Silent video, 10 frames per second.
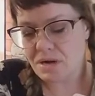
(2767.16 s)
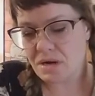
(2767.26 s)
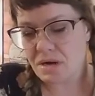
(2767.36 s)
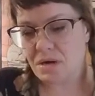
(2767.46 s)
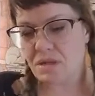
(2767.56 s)

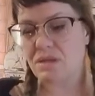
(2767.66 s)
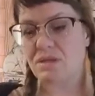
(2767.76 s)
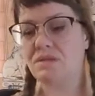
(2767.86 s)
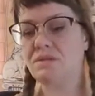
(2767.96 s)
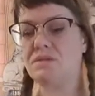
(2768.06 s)
This
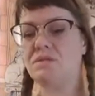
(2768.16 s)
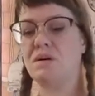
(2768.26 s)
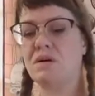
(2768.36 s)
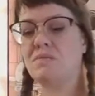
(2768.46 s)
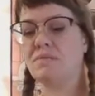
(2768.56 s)
is
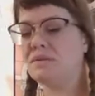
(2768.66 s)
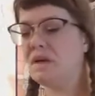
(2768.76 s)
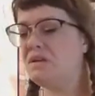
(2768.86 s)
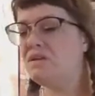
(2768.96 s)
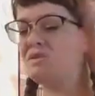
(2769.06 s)
trouble. I
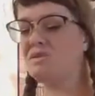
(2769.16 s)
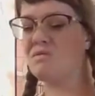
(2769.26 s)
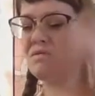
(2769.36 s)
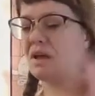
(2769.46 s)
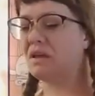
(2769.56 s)
just don't
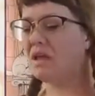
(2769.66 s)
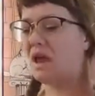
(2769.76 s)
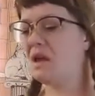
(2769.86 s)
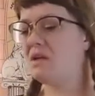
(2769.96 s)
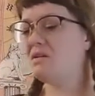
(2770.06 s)
like the
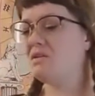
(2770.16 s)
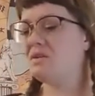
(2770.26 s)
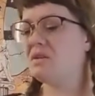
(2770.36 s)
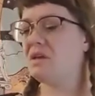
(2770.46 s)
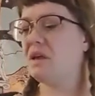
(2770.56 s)
energy
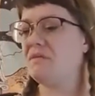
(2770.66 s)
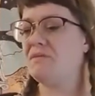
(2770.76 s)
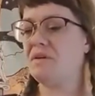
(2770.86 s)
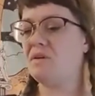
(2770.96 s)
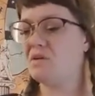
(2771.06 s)
that I
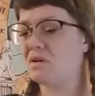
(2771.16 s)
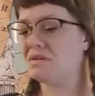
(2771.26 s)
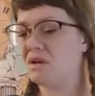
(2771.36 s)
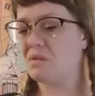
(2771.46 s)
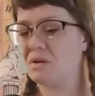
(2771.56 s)
feel because I
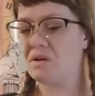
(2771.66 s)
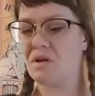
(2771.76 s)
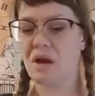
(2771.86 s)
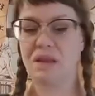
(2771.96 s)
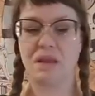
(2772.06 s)
want to know how
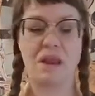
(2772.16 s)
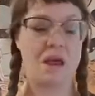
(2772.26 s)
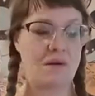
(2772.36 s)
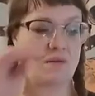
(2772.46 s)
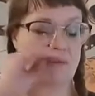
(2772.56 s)
to get out
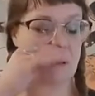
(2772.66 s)
of it.